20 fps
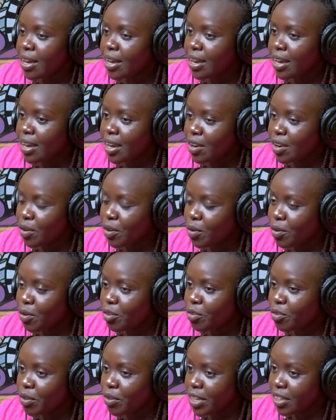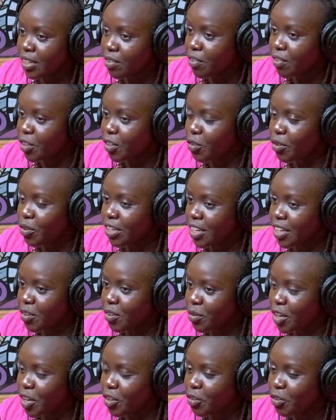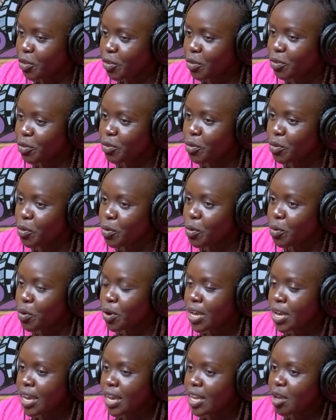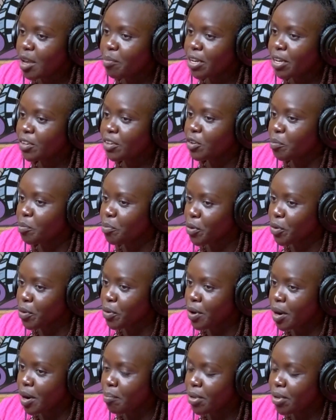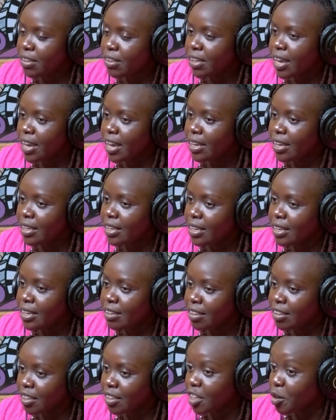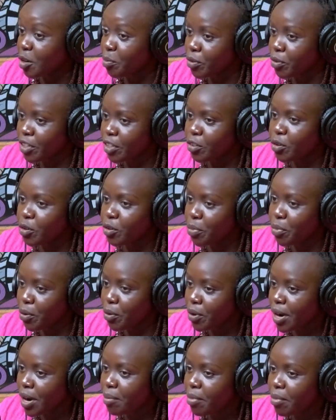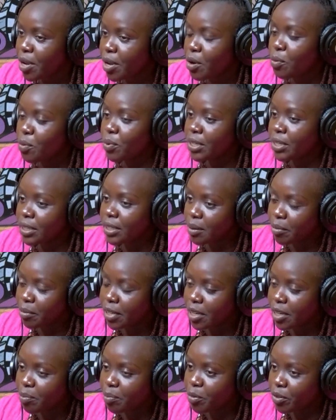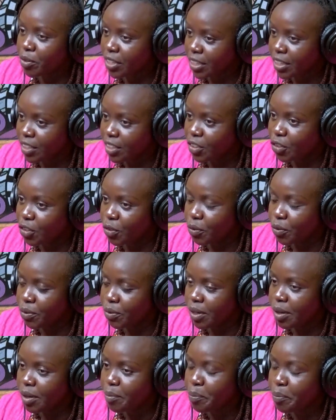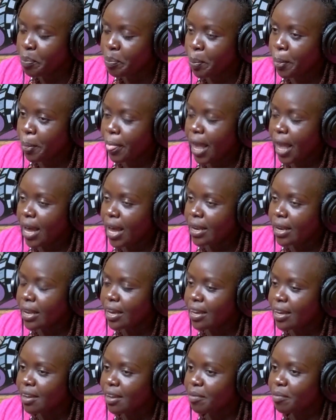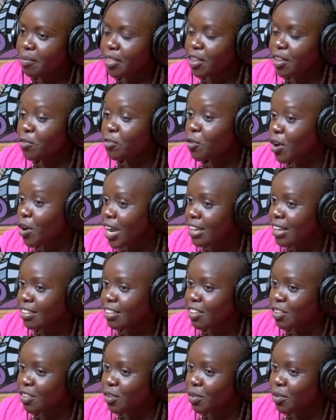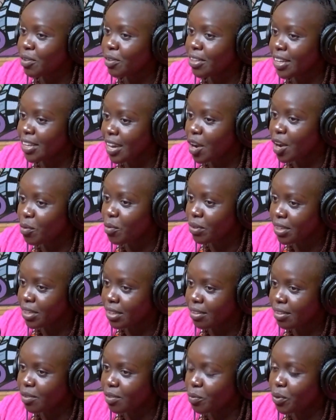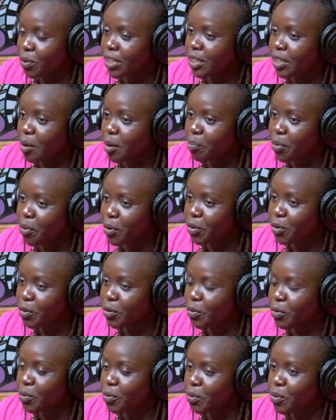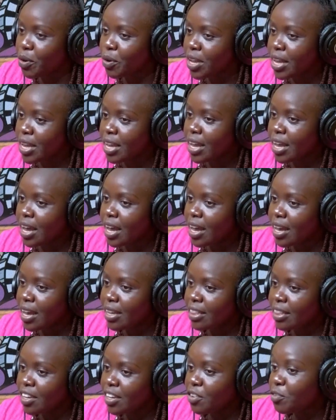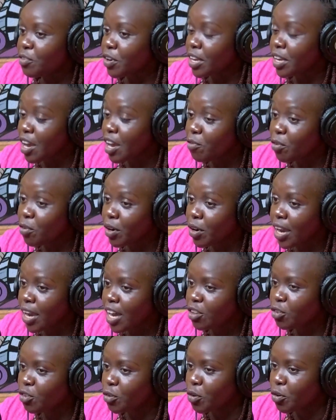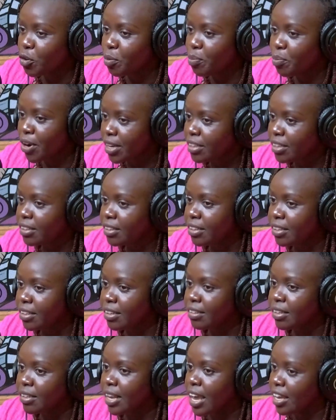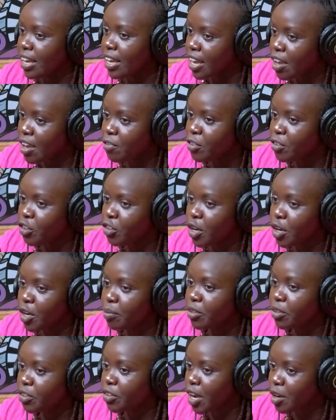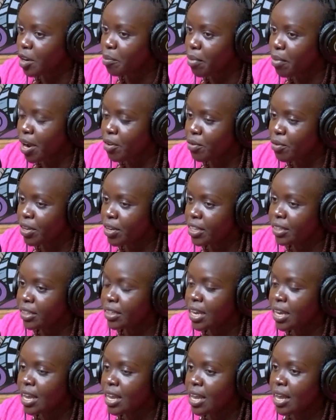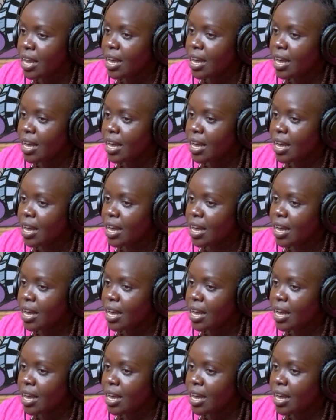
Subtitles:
and also the intervention in education. So Kenya Big Dream program basically is a child protection program which aims at protecting children. And the focus is on the counties which are prone to the different harmful cultural practices like FGM, child marriage.